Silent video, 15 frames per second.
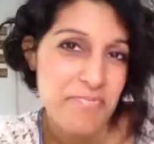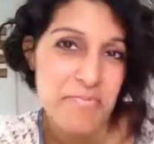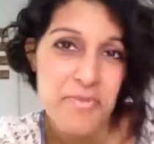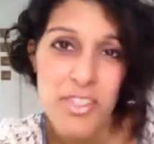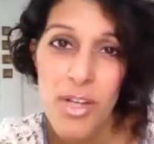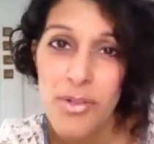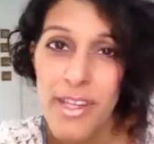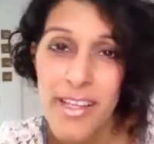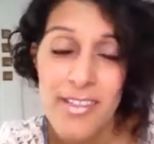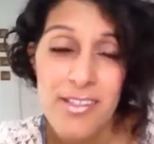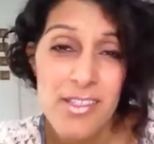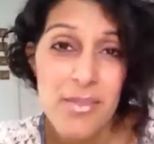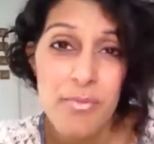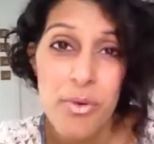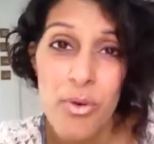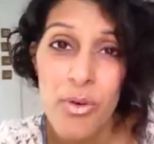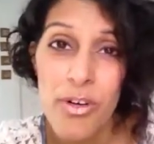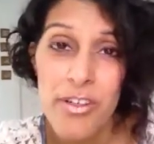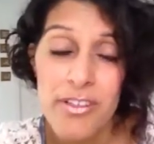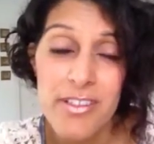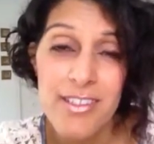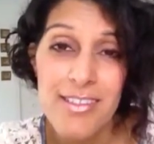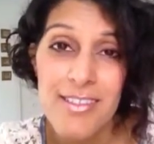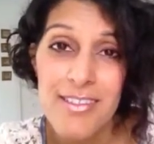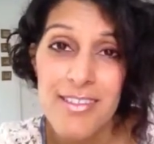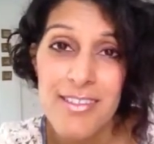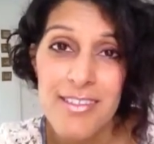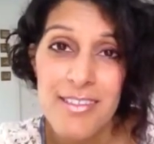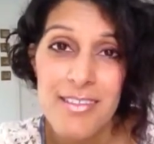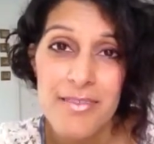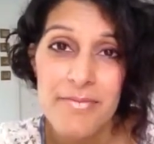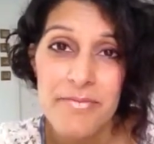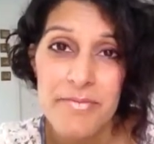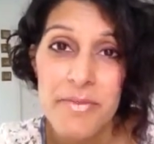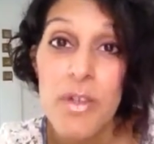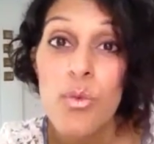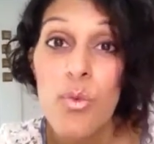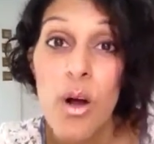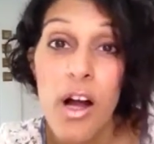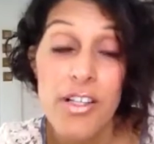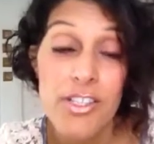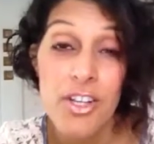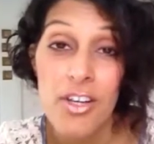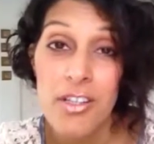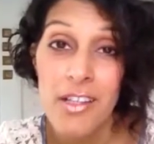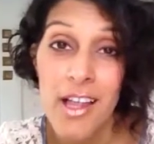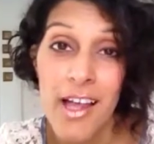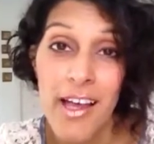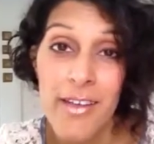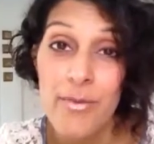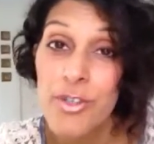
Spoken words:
Donate and support. Watch online.